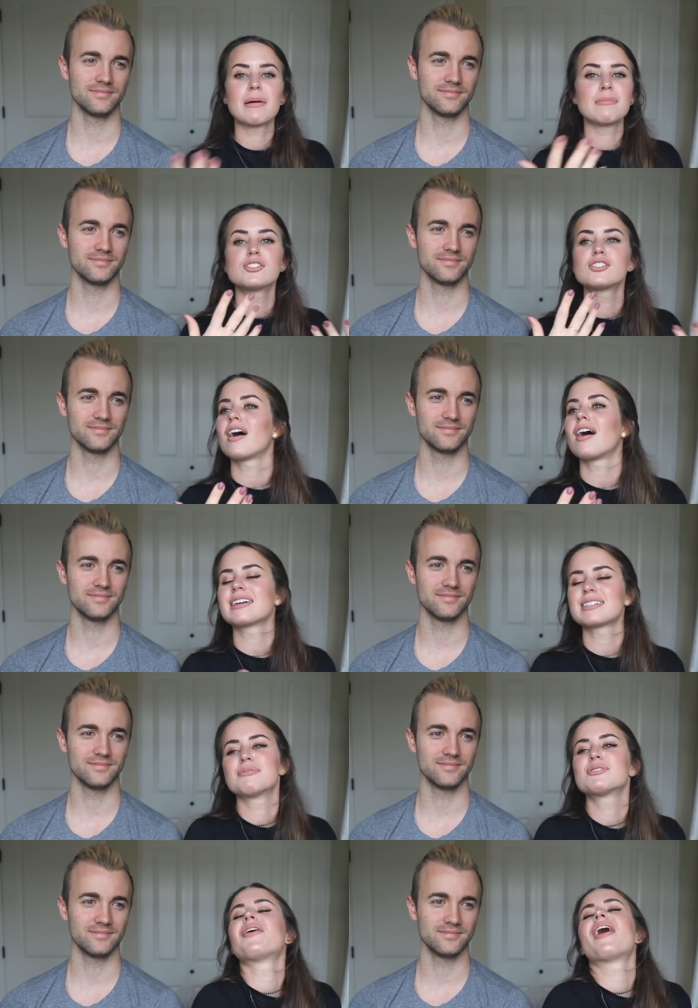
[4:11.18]
Speaker 1: I'm shocked,
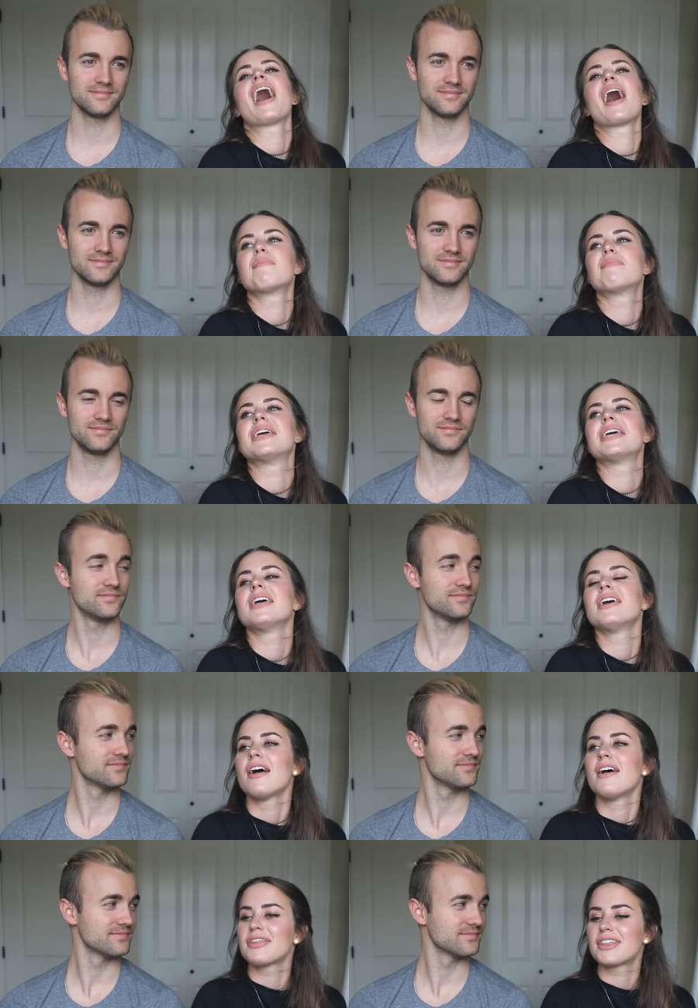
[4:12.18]
I'm so happy.
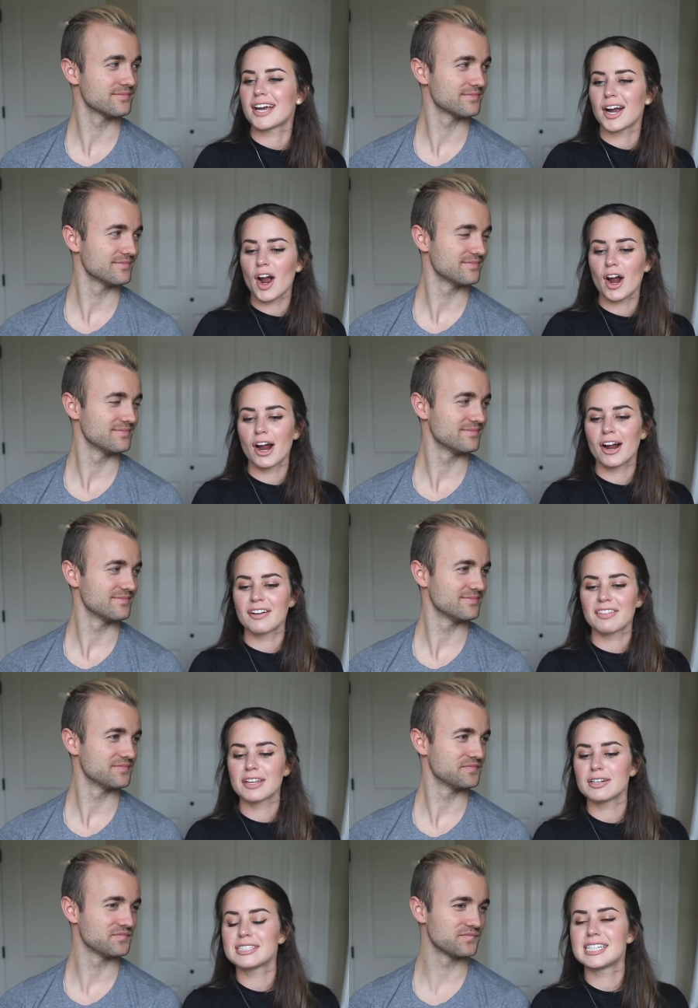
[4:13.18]
There are
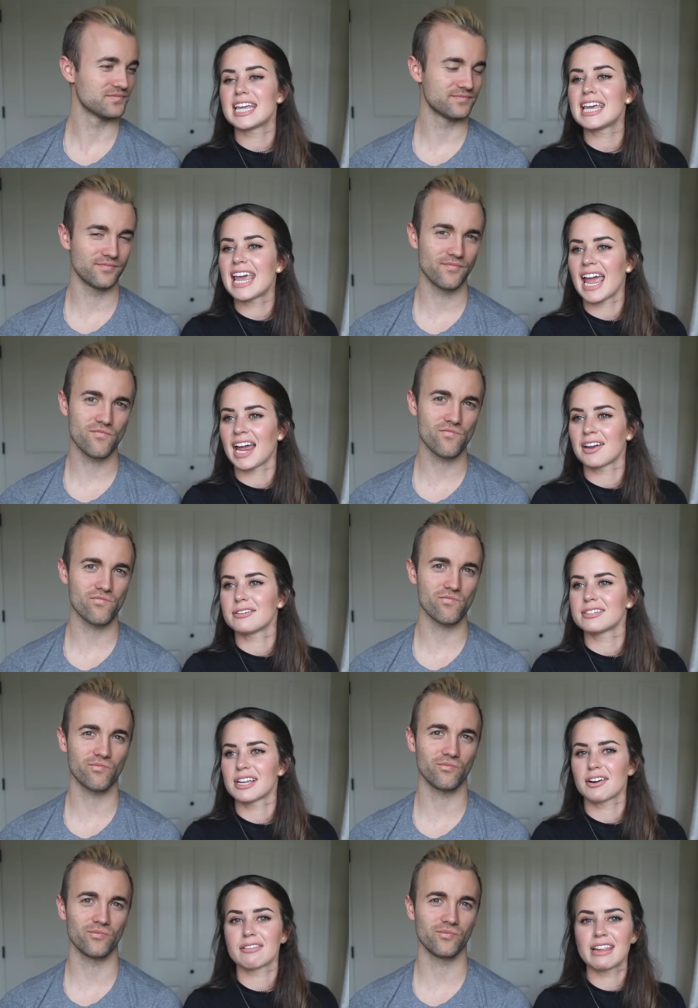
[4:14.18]
little tea candles
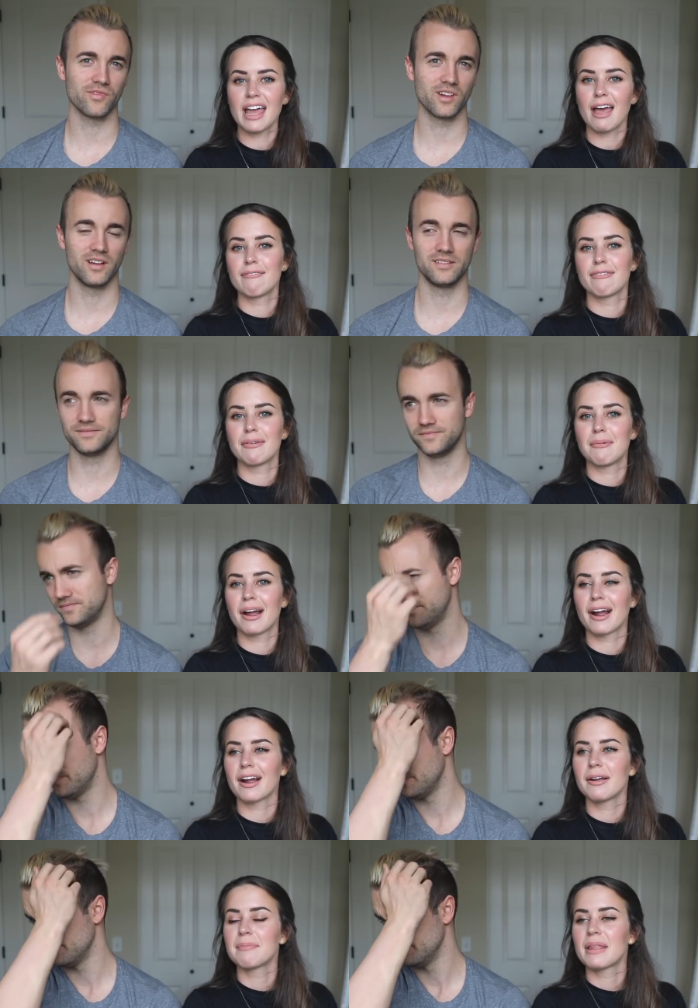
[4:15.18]
that are lit
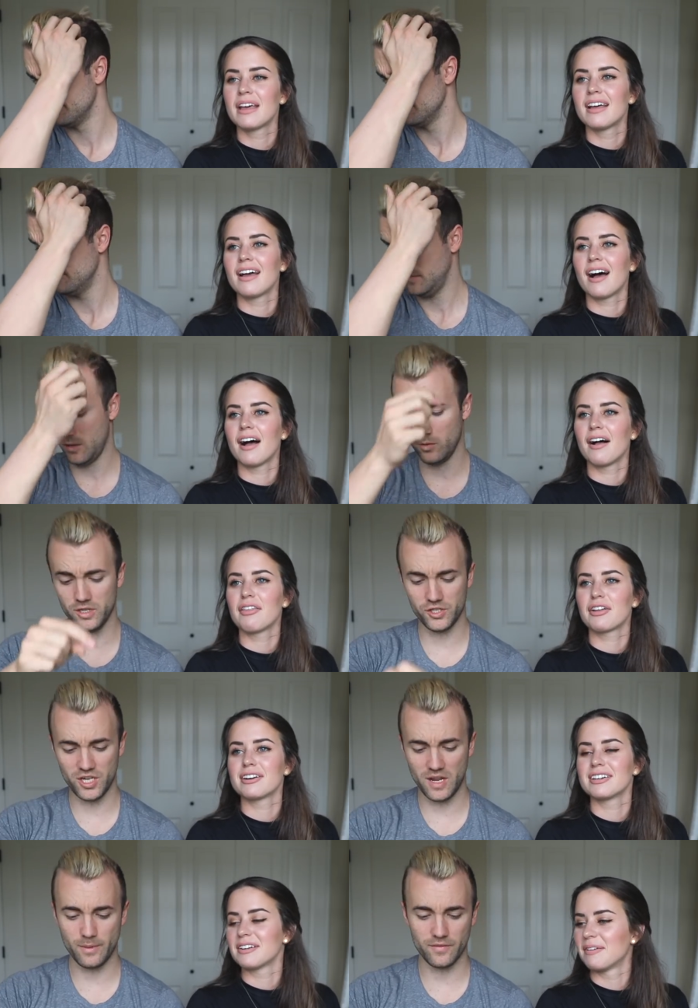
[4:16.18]
everywhere. They're uh, in the
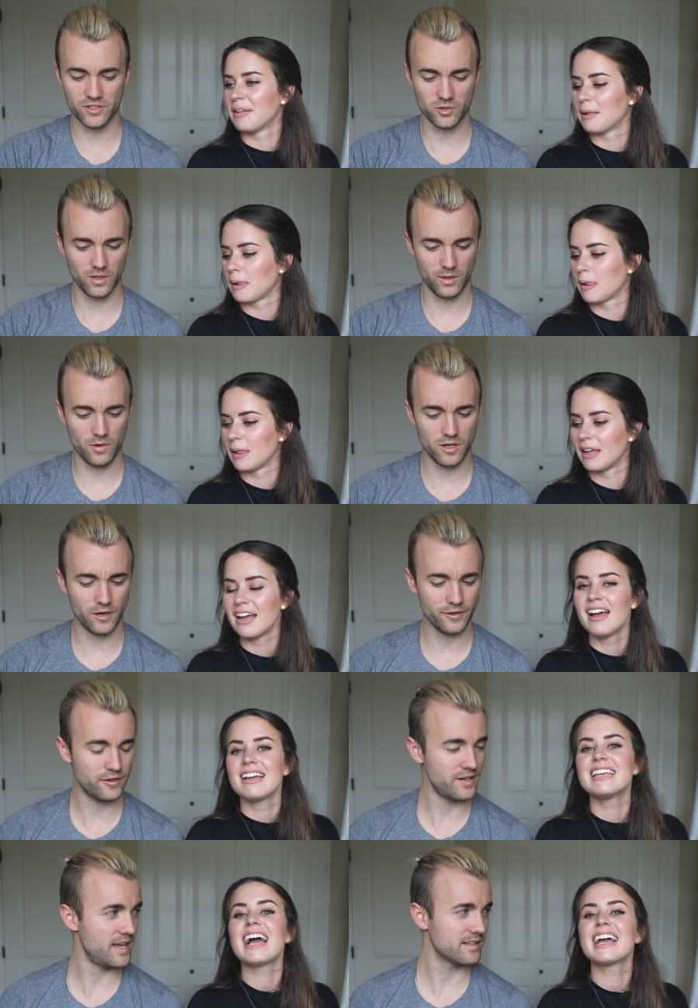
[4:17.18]
they're, shape
Speaker 2: of a 21 on
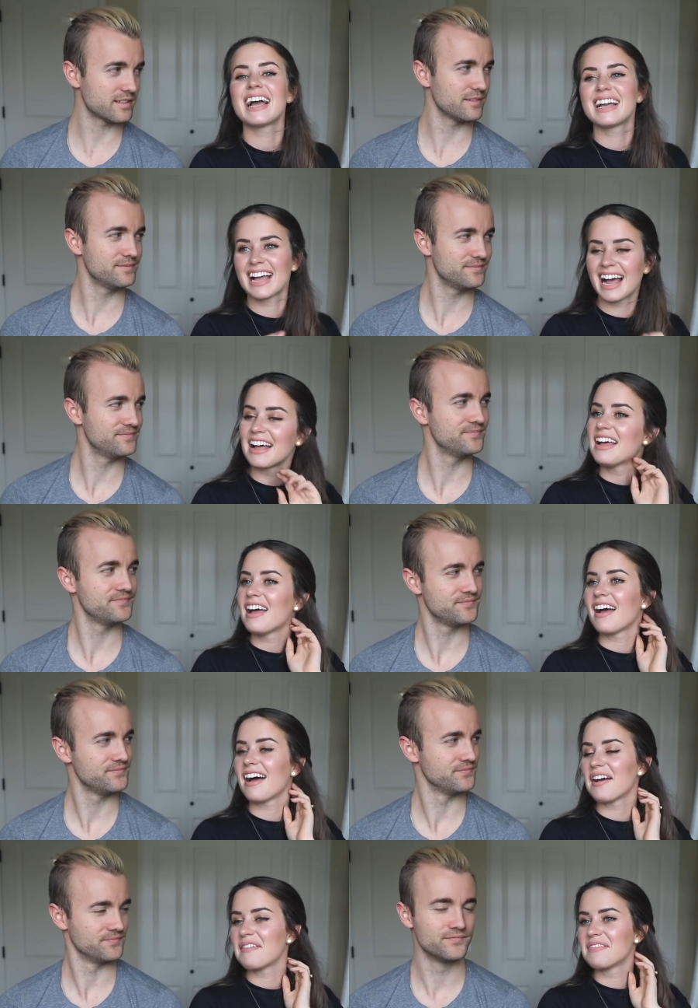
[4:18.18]
your desk. Yeah,
Speaker 1: yeah, yeah.
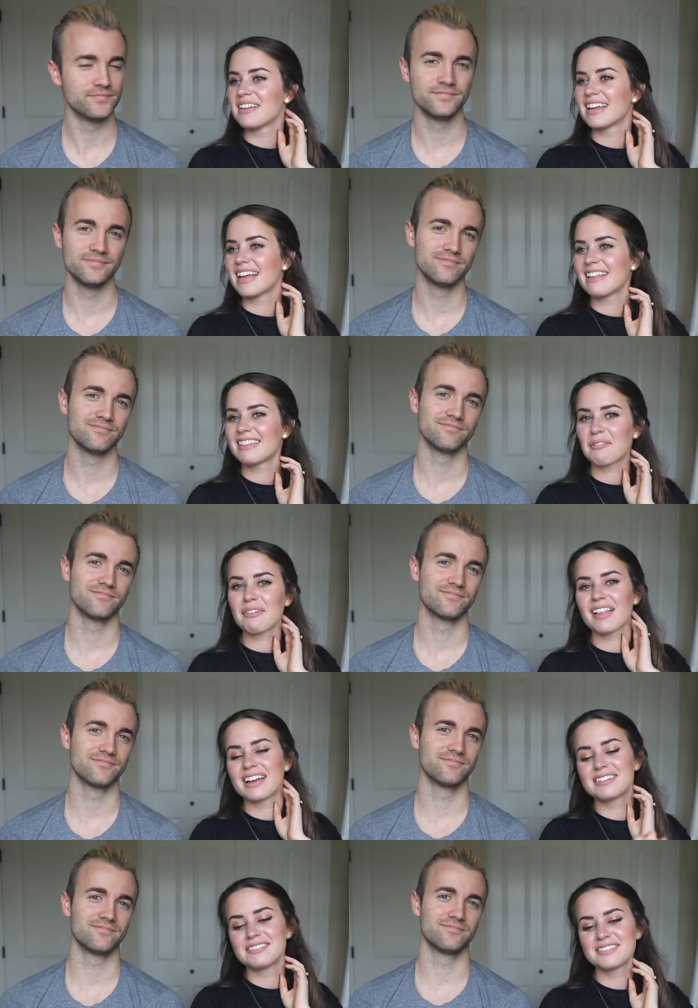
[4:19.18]
Um, they were
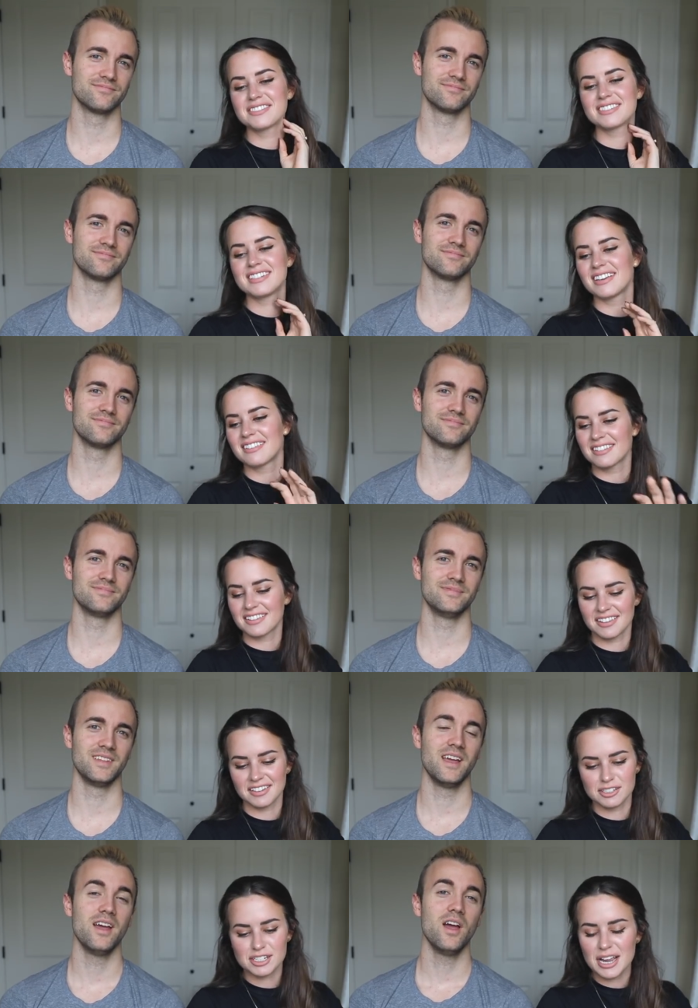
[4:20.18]
like in the
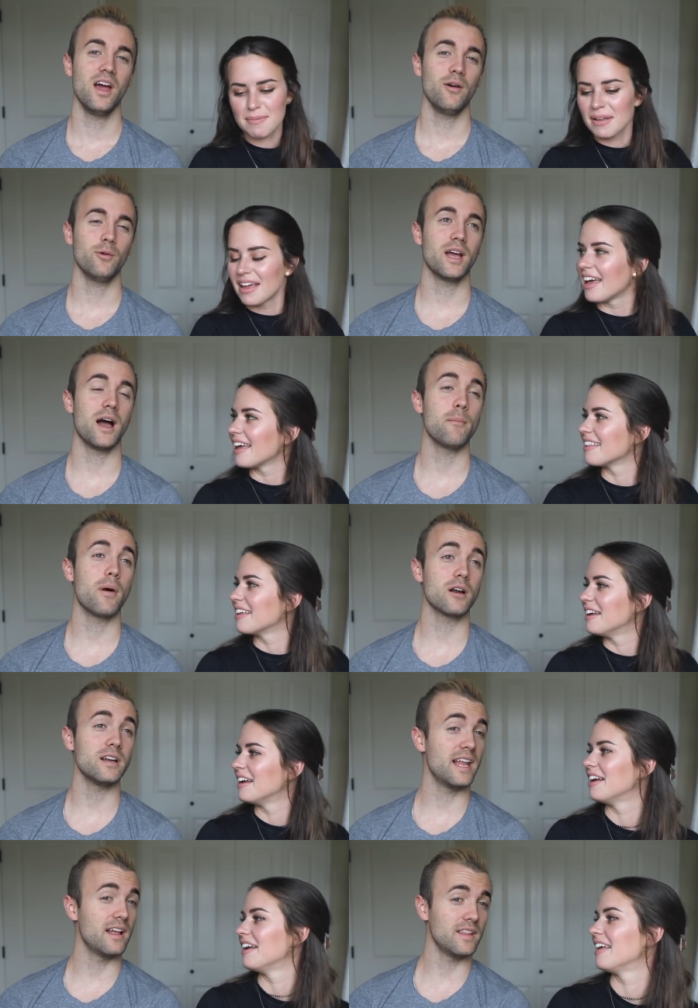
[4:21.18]
little shape.
Speaker 2: We got
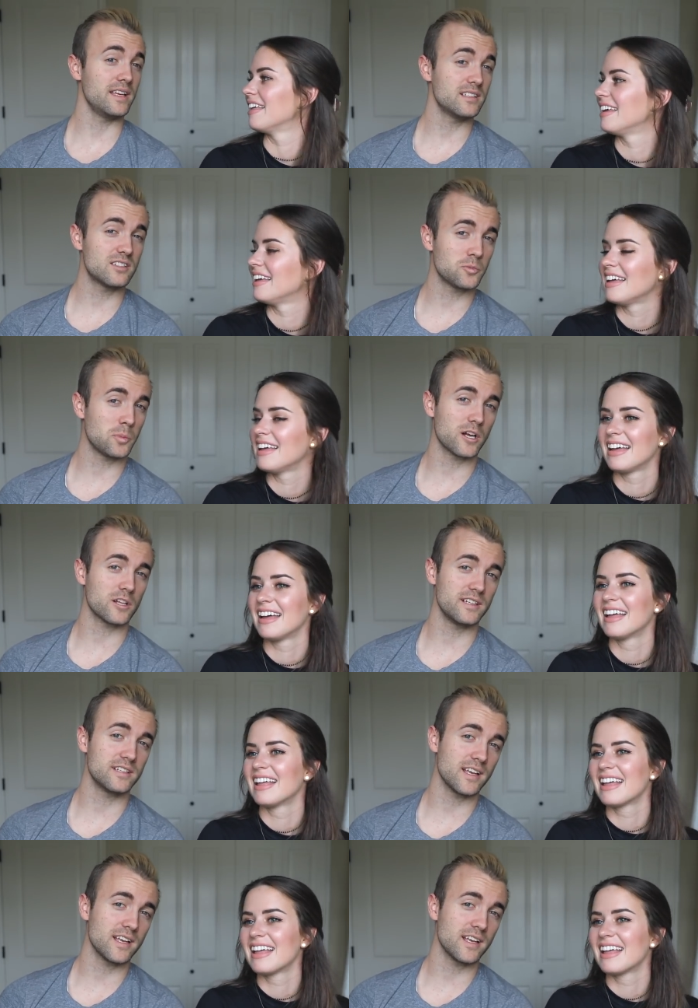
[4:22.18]
Martinelli's sparkling